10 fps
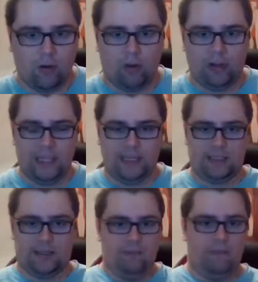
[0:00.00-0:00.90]
the
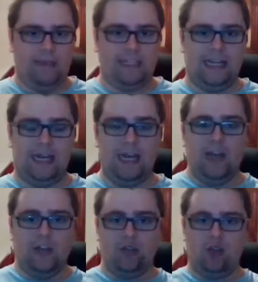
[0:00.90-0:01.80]
context basically
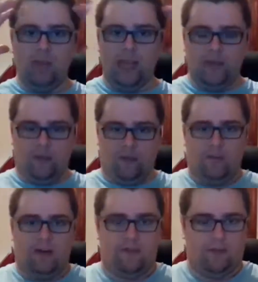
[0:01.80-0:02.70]
zooming in
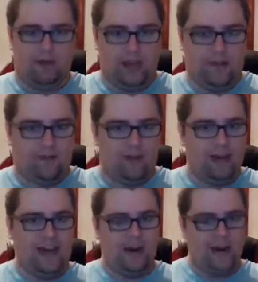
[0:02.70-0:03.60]
from a from a like from
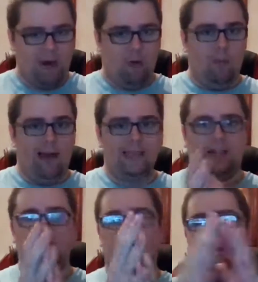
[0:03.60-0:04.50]
a
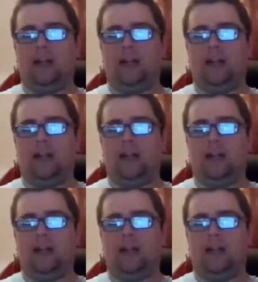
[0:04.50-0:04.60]
narrow-minded